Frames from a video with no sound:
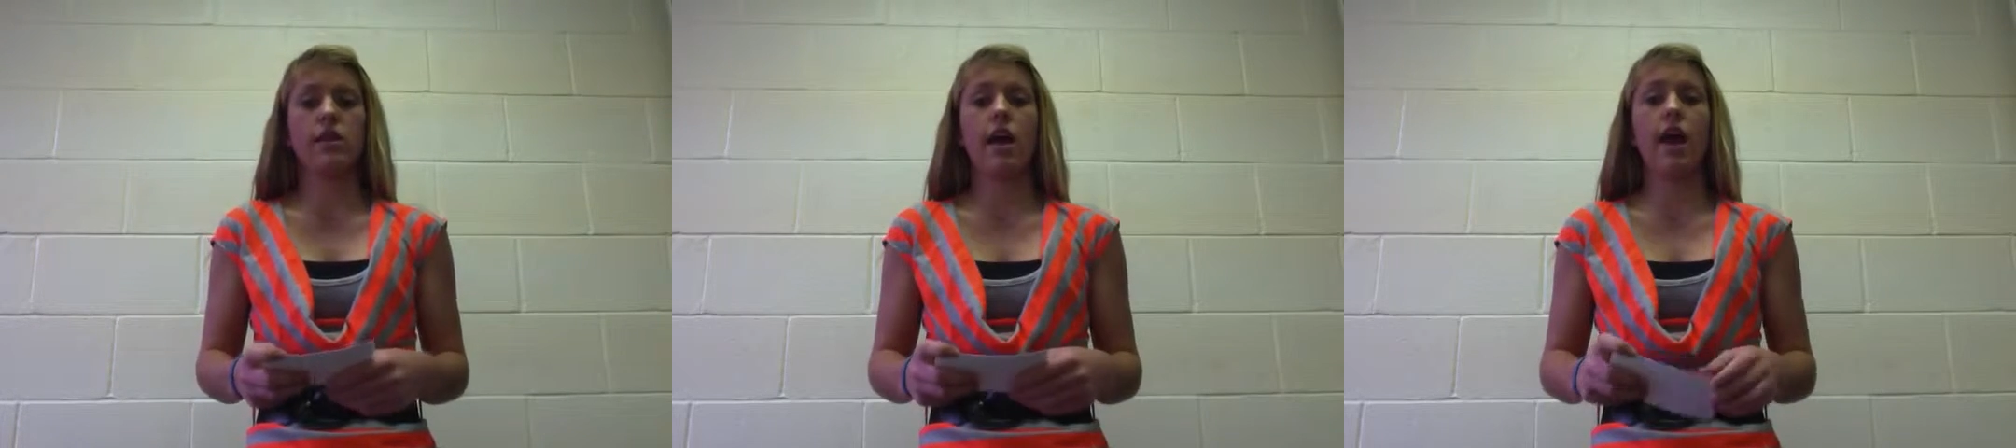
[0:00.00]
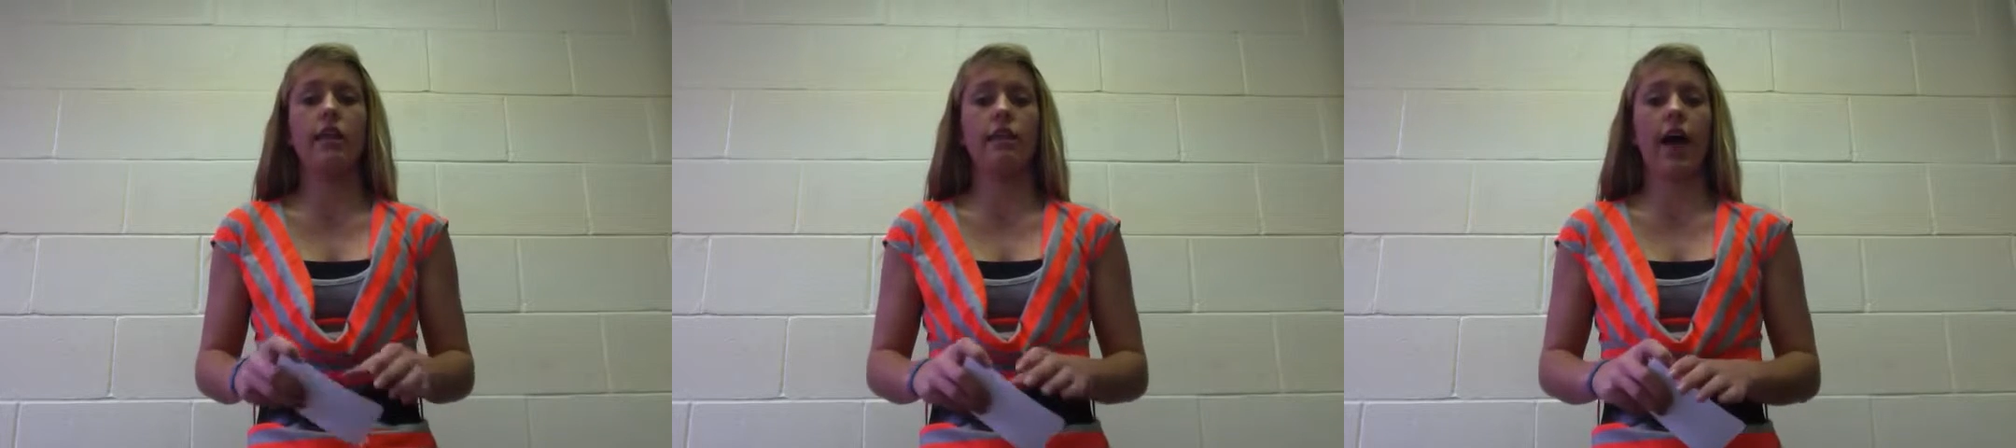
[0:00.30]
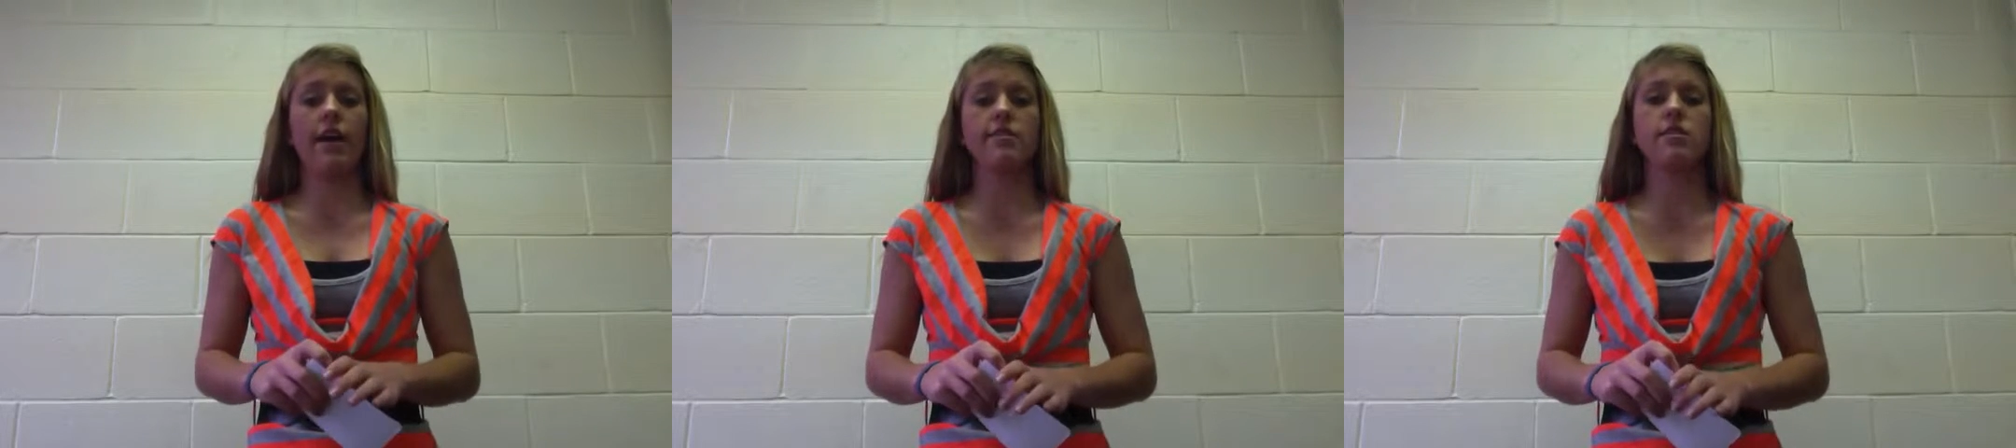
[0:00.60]
and
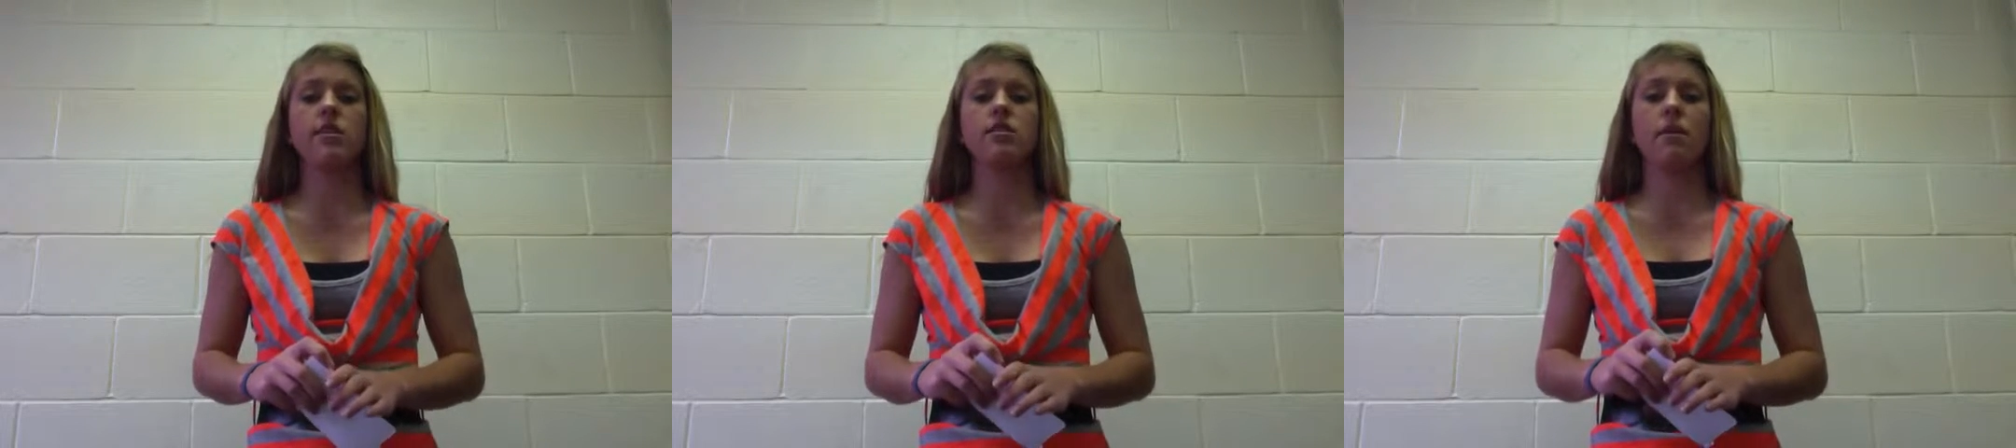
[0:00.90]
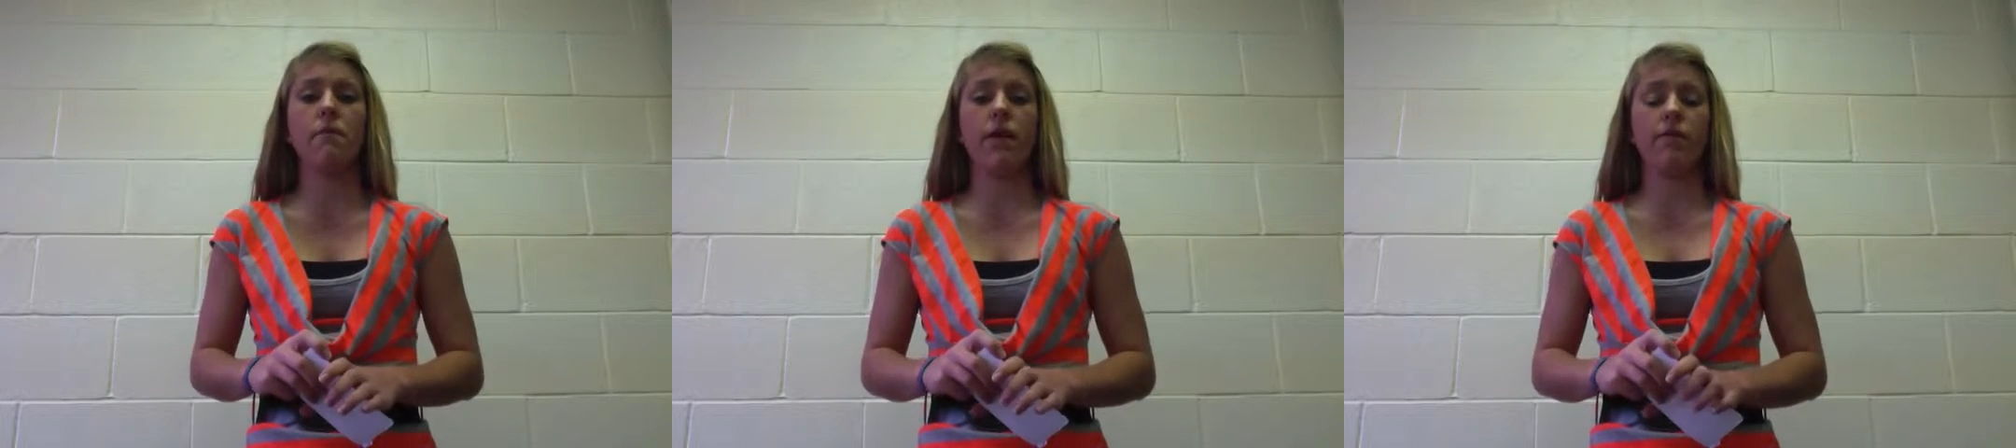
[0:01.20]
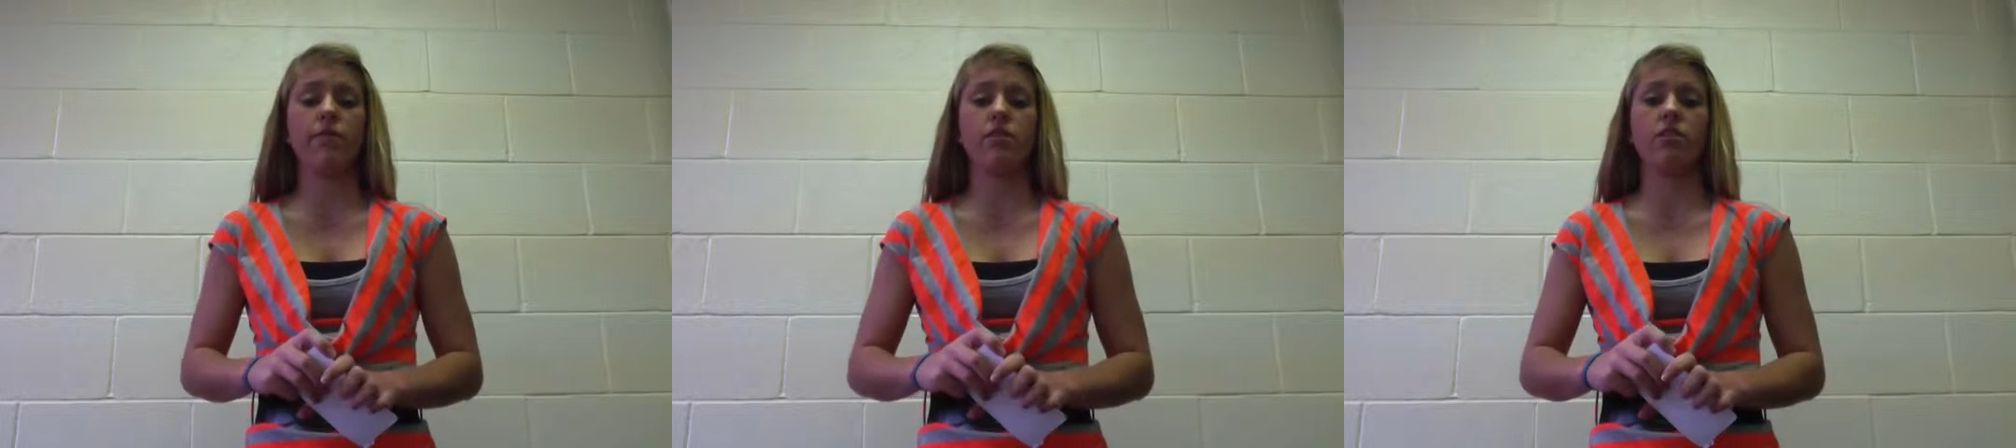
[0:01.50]
last, the
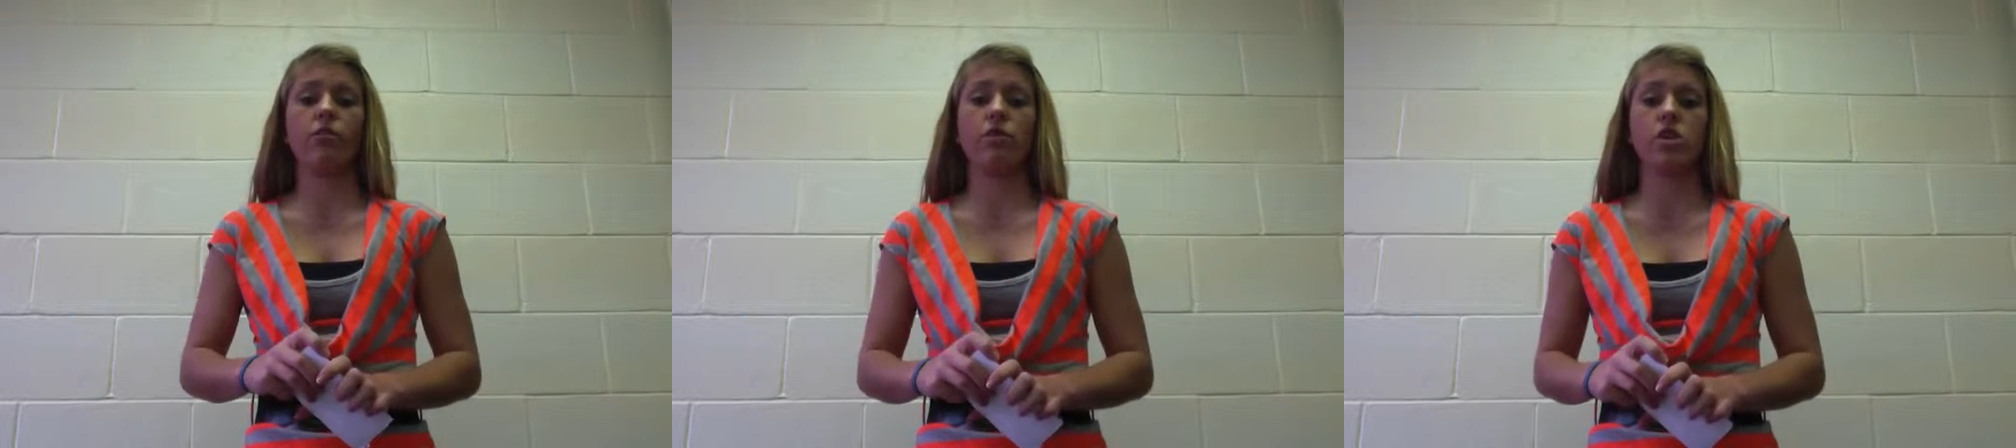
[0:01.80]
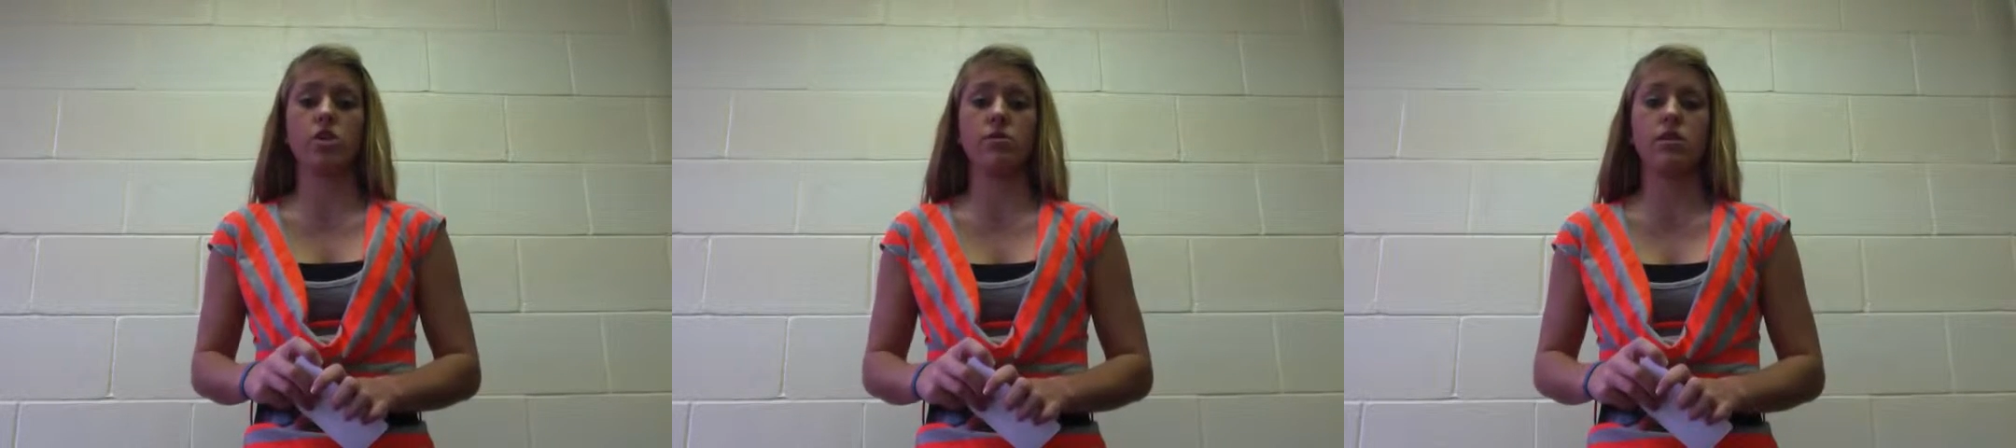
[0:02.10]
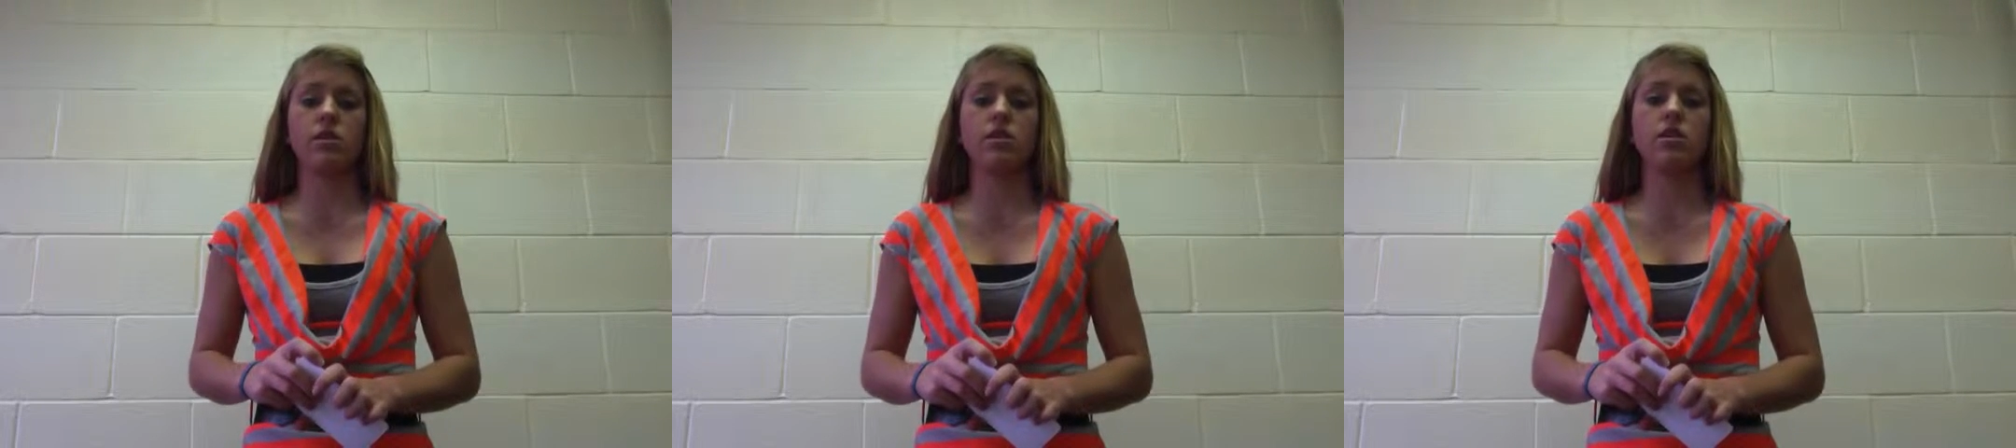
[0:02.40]
benefits of wind
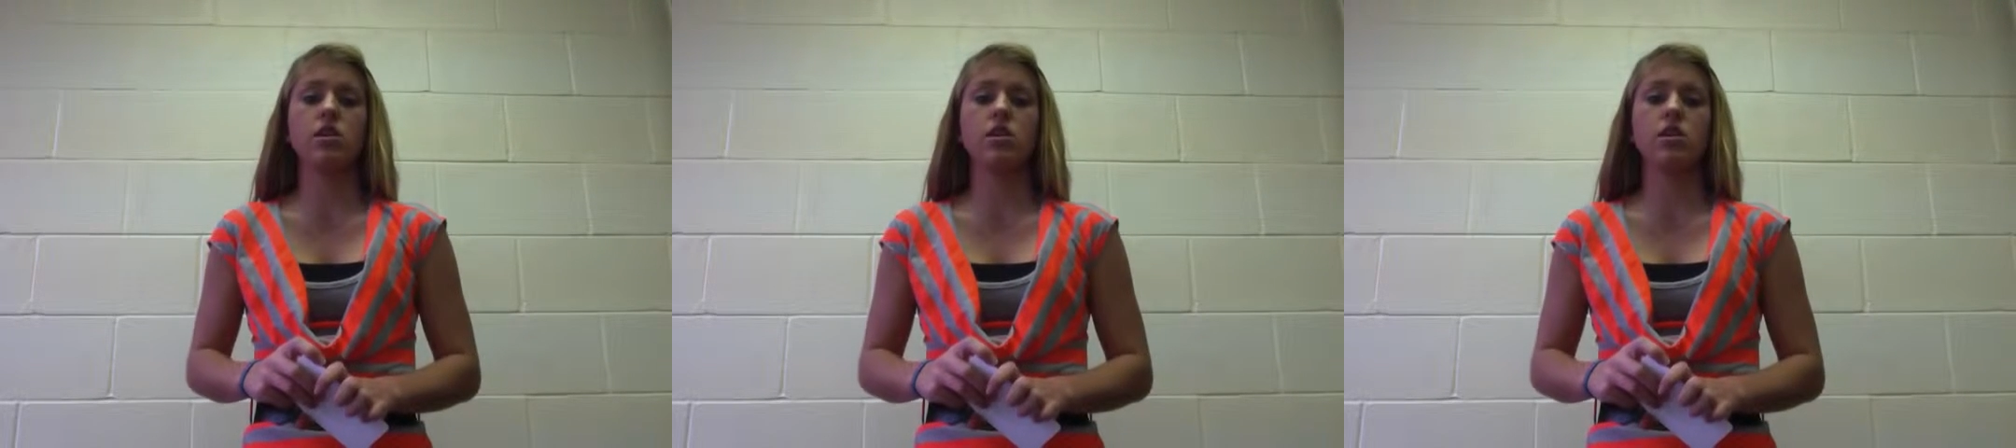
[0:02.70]
turbines.